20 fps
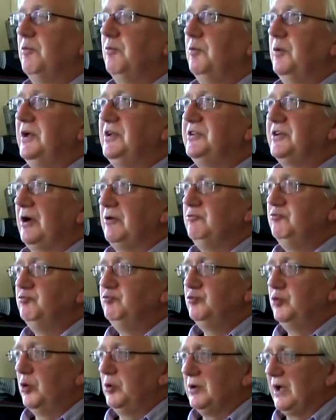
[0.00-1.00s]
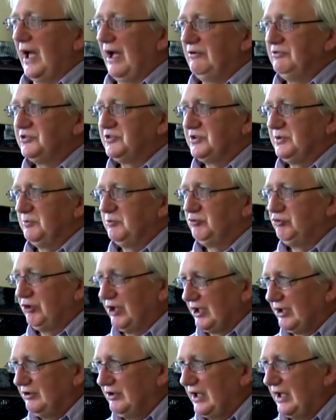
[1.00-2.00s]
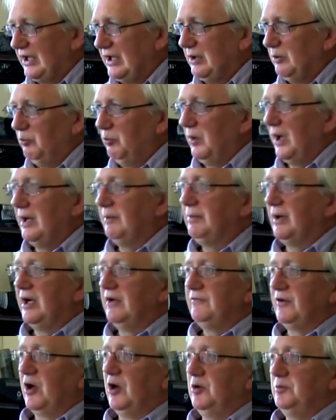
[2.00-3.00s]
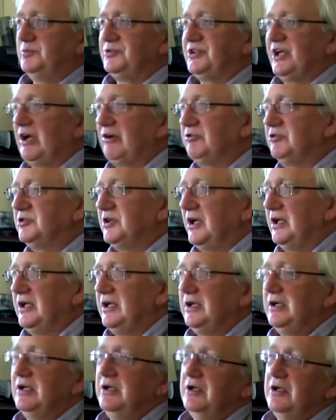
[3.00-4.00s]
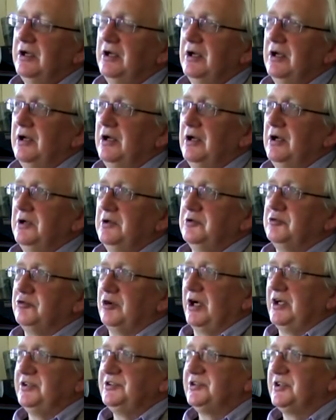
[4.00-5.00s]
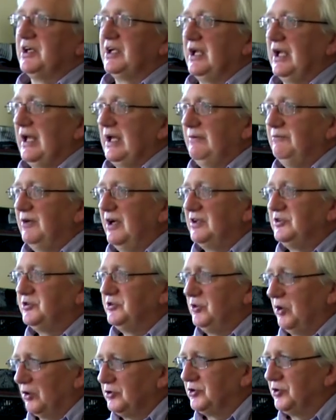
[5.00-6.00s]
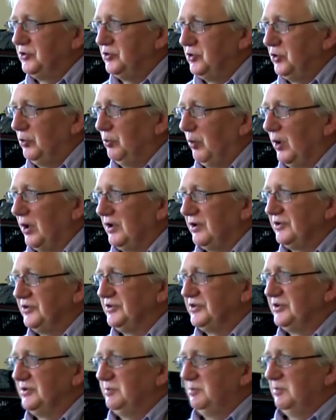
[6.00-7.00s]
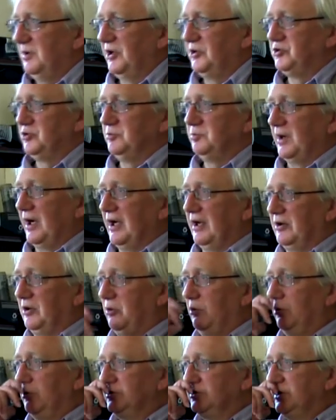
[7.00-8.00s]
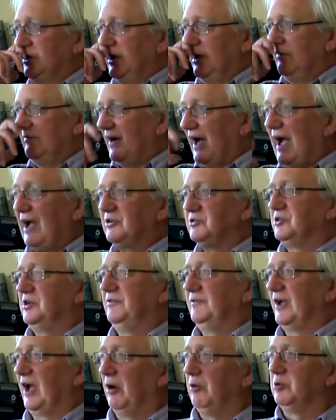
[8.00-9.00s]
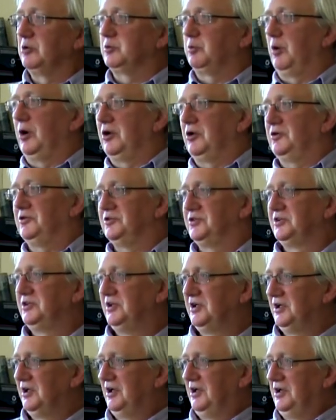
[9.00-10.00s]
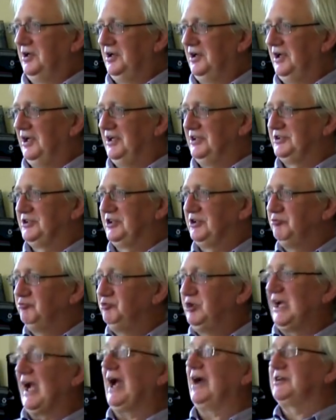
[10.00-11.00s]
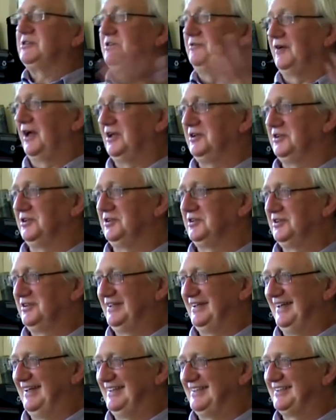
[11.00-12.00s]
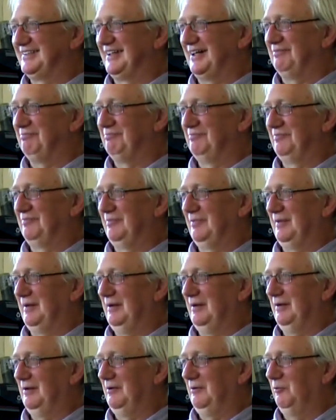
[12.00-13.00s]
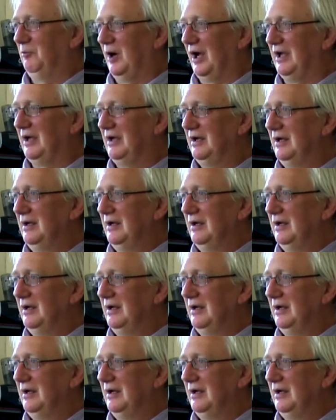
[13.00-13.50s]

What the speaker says: We don't rule out some trickery whereby the Home Secretary tries to claim that it's not a new warrant issued by a court, but actually the old warrant is reactivated in some way.